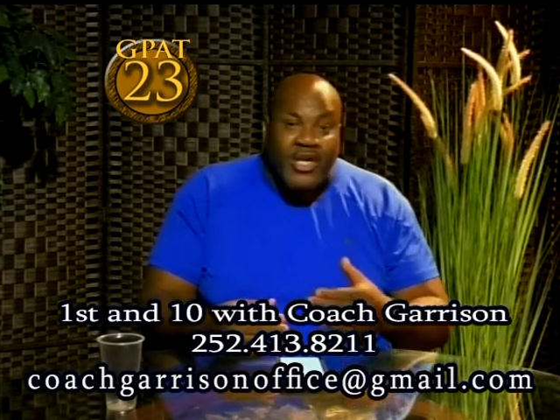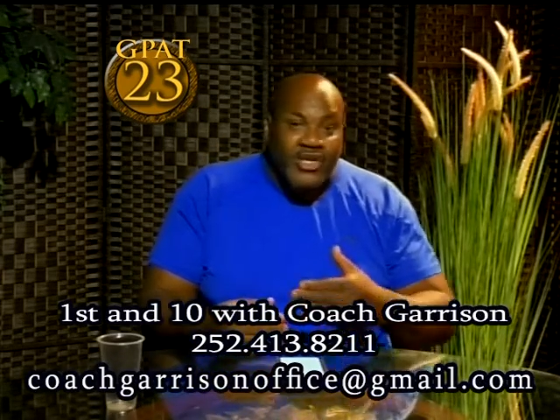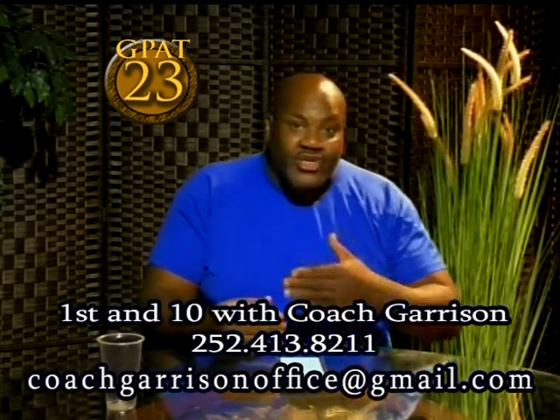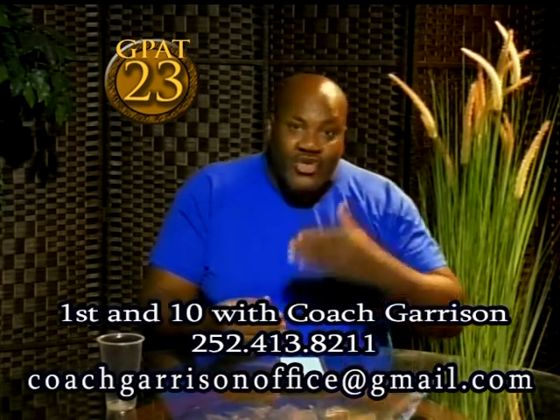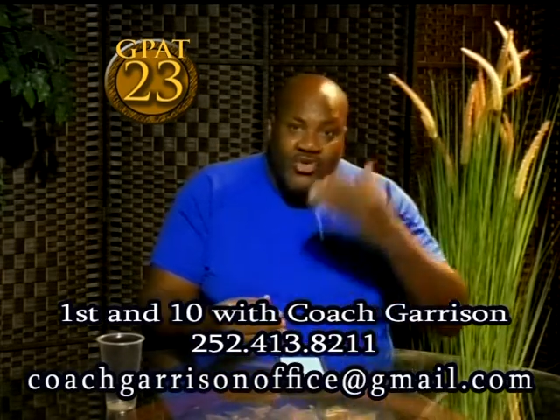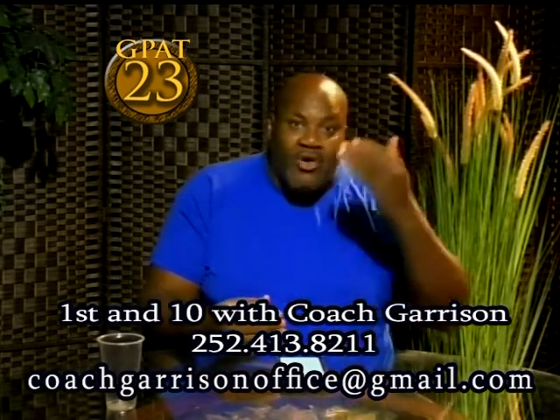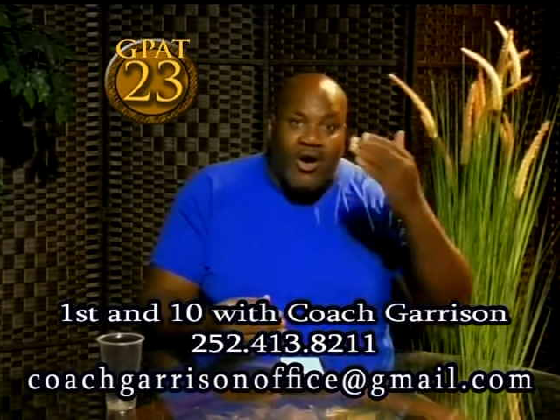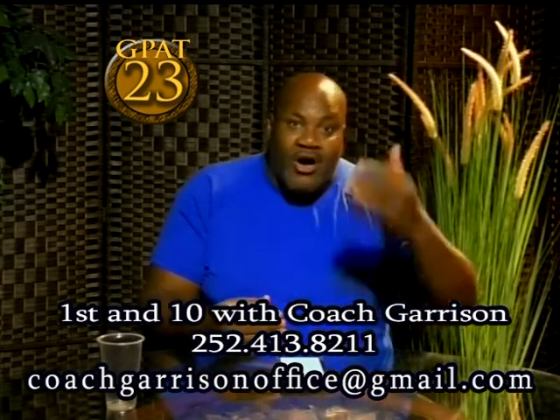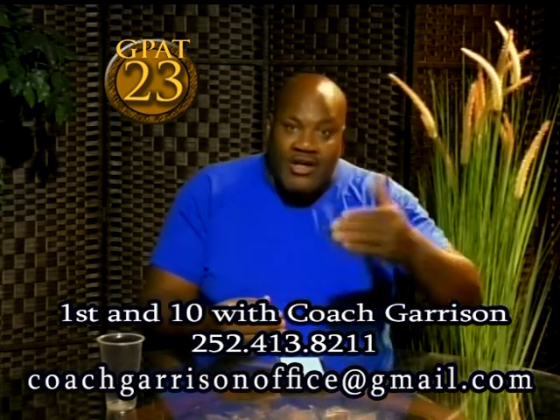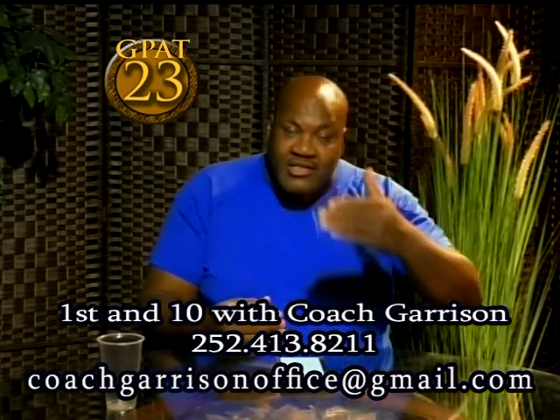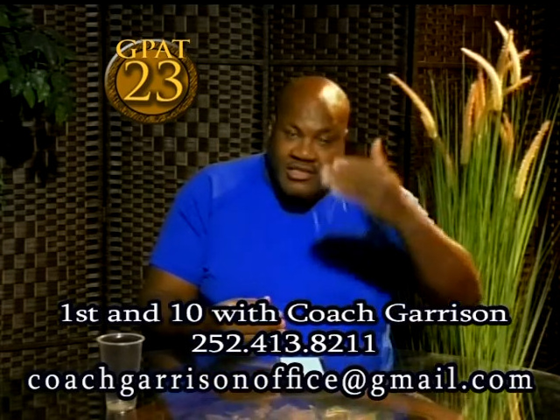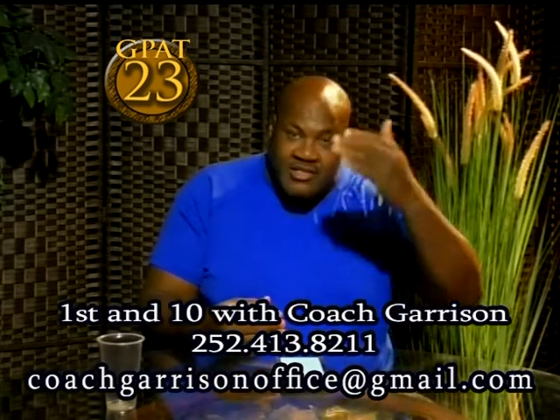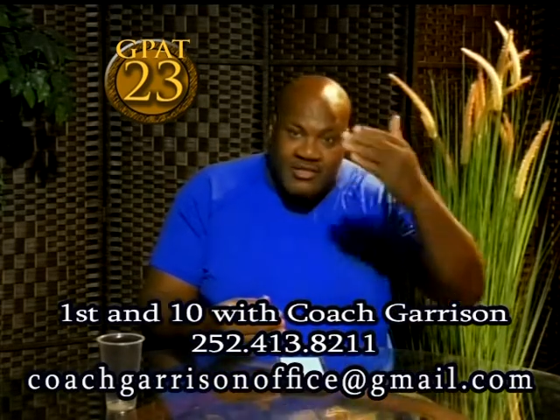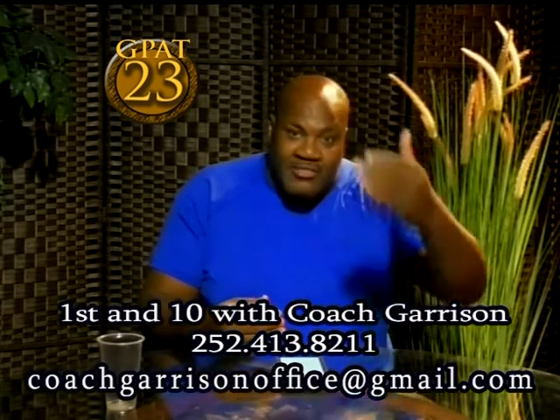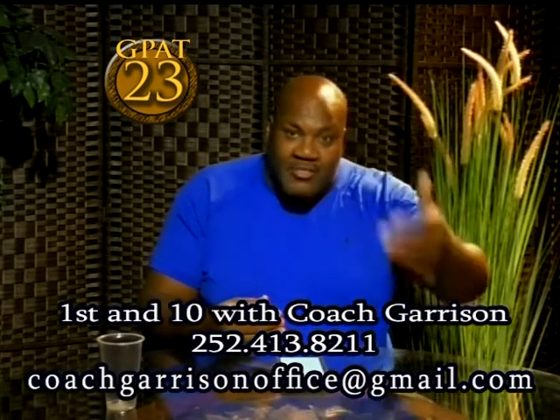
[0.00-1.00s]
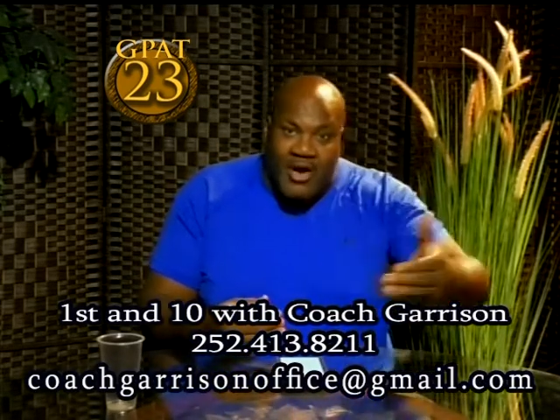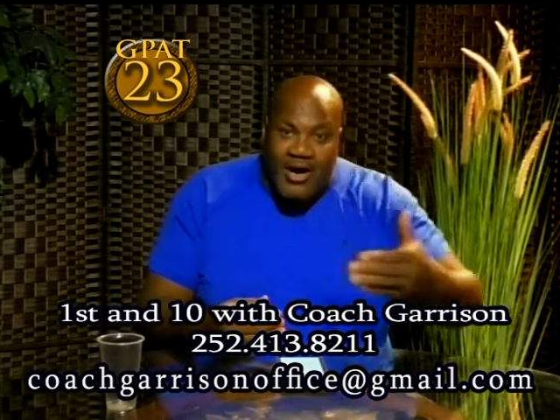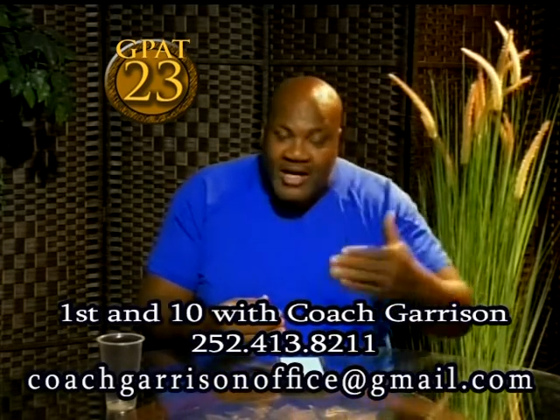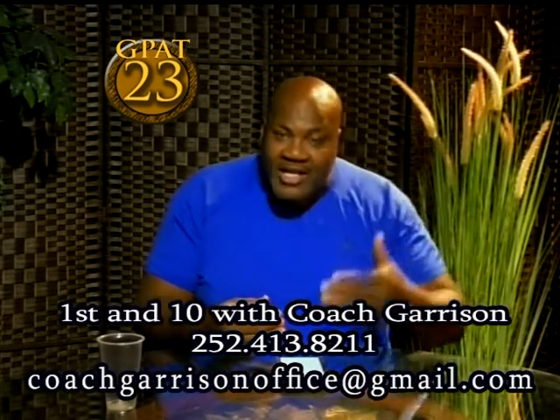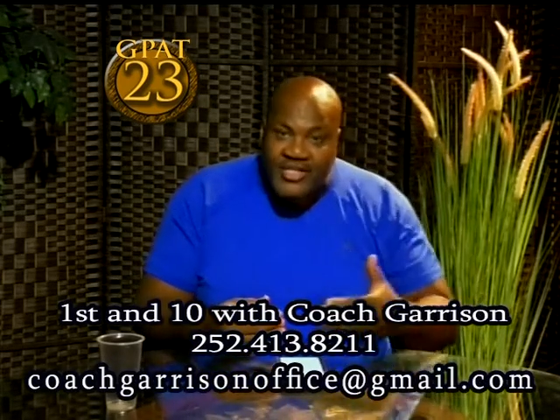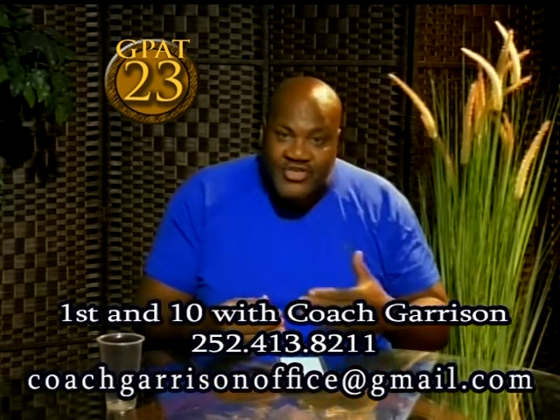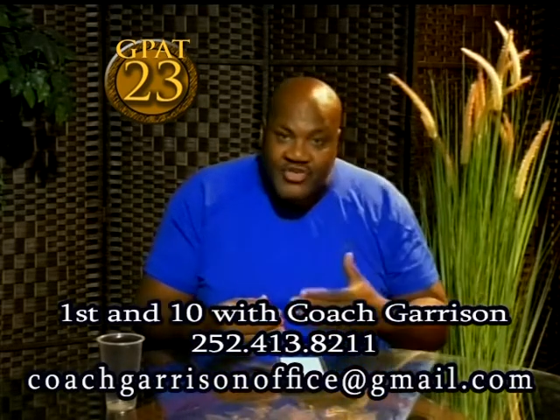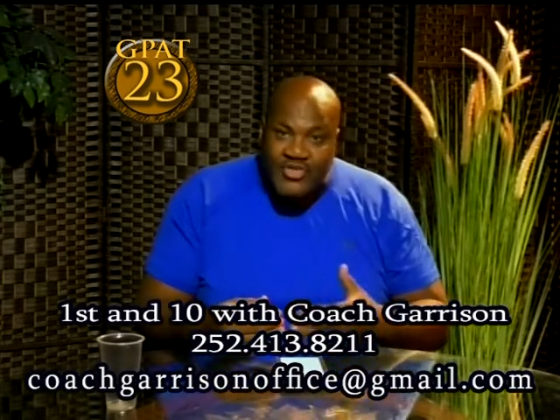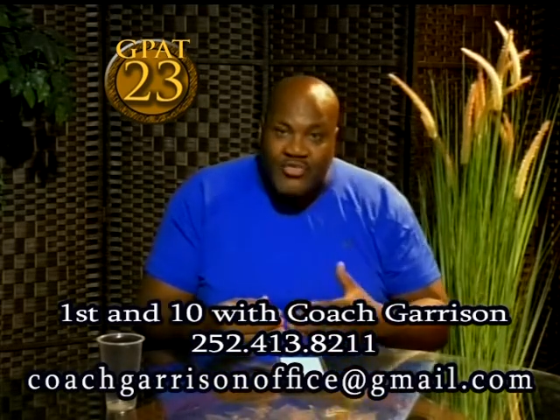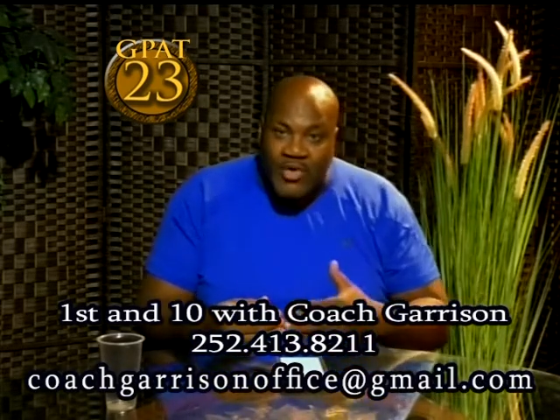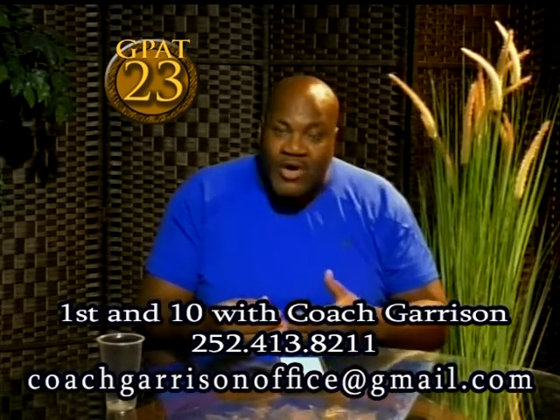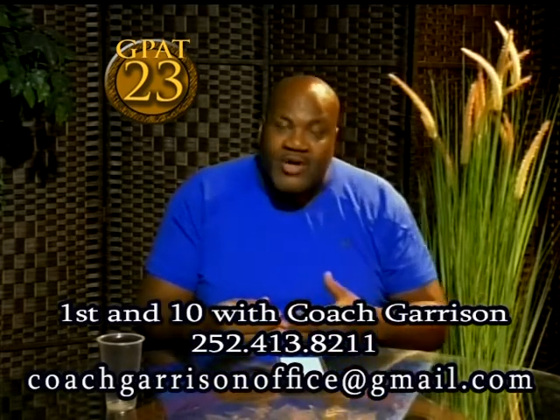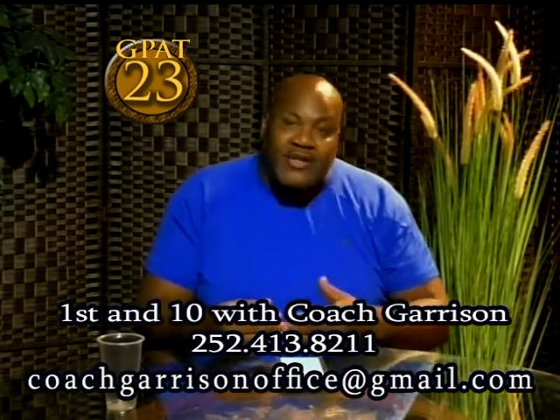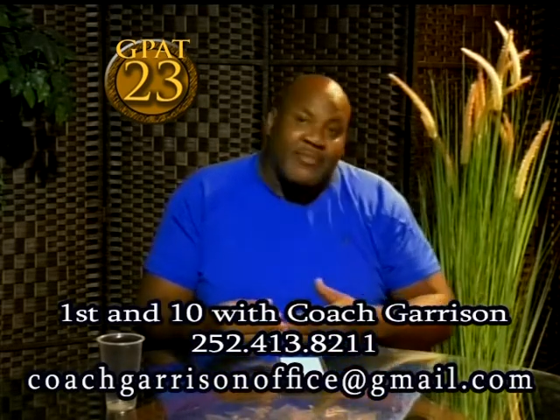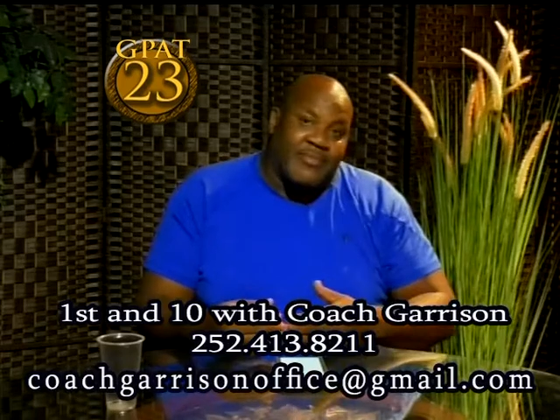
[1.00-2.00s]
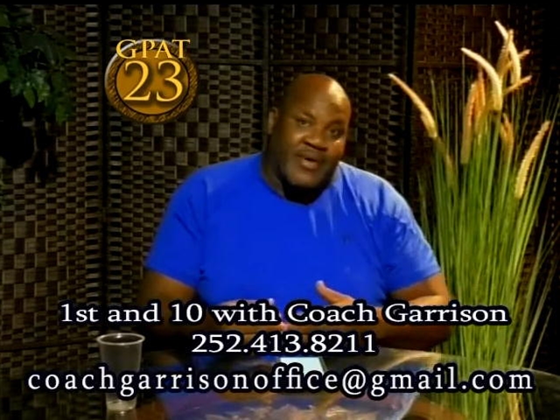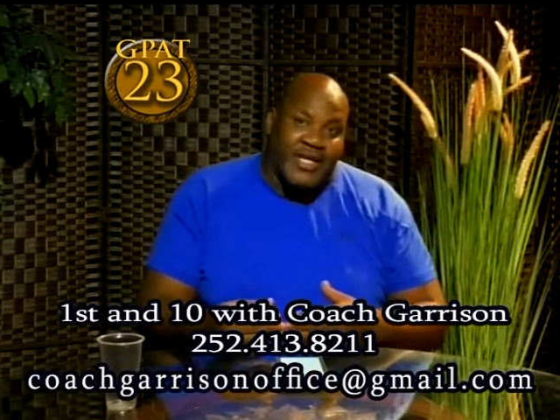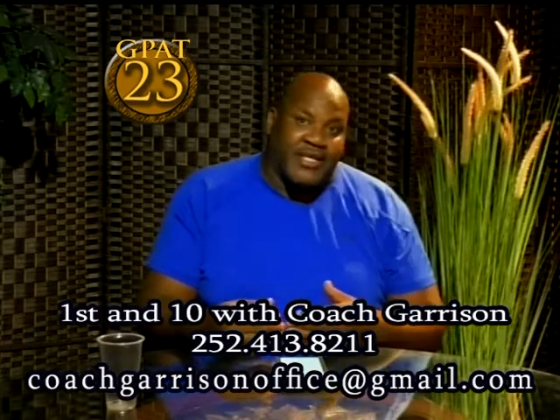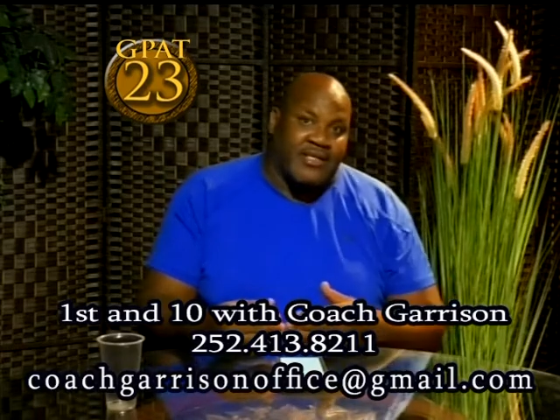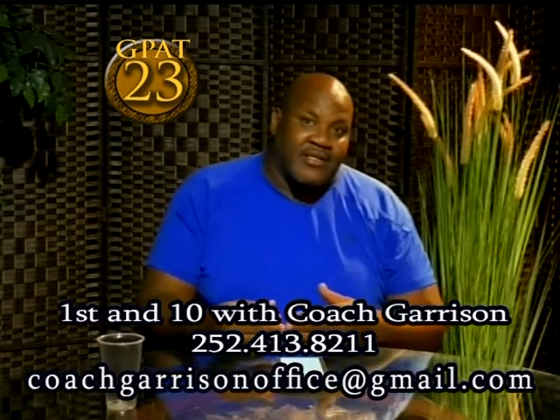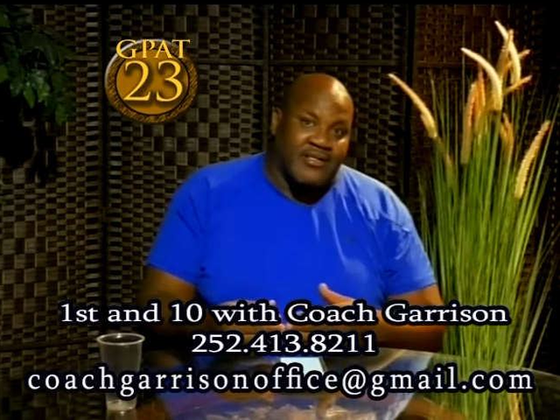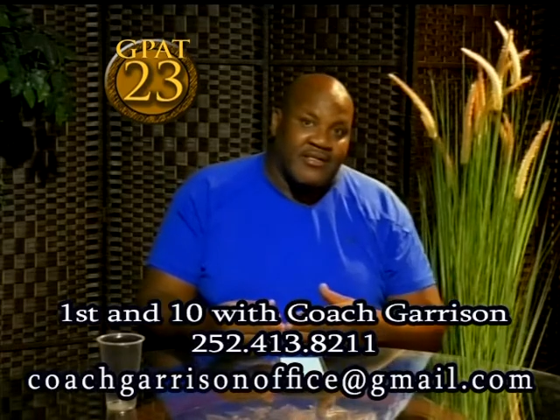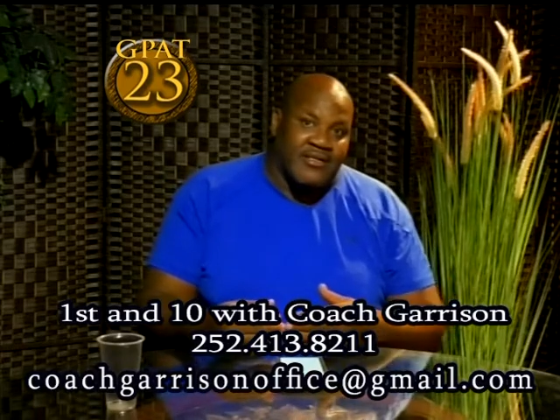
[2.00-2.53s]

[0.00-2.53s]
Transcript: You are smart as you want to be.